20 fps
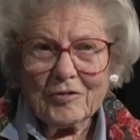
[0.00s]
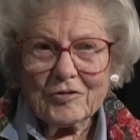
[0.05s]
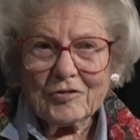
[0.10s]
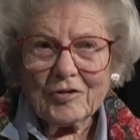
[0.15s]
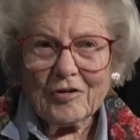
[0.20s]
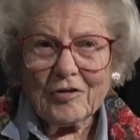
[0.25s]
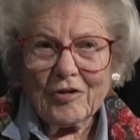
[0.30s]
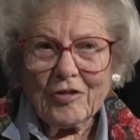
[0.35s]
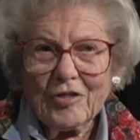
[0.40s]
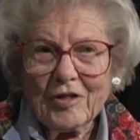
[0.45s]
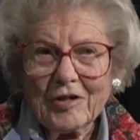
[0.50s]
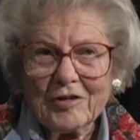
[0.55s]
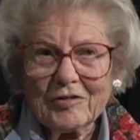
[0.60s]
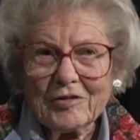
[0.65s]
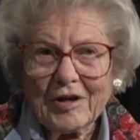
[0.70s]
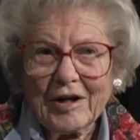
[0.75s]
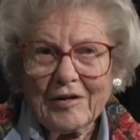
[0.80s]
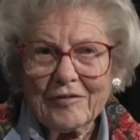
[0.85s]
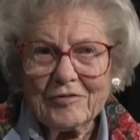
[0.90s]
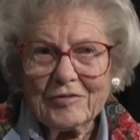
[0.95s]
Most of the things
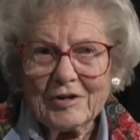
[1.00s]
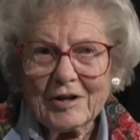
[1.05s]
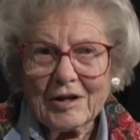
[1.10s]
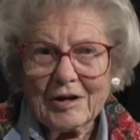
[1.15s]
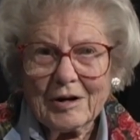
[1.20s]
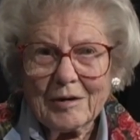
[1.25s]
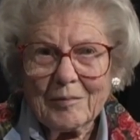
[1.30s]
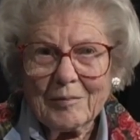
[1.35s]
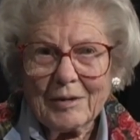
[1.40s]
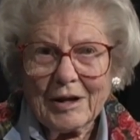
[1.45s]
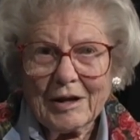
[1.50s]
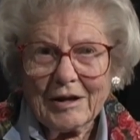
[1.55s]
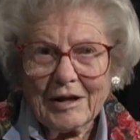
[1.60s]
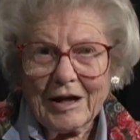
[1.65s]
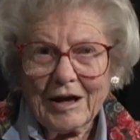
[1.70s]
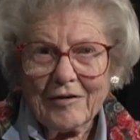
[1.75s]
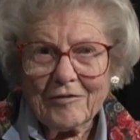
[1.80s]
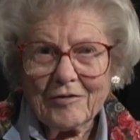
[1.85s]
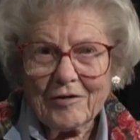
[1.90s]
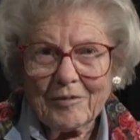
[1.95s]
I've done in my
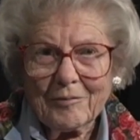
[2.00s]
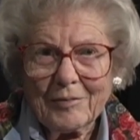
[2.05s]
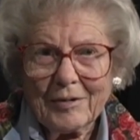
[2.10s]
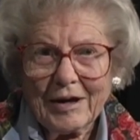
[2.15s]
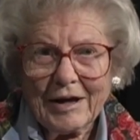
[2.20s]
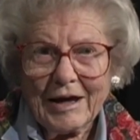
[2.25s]
life are by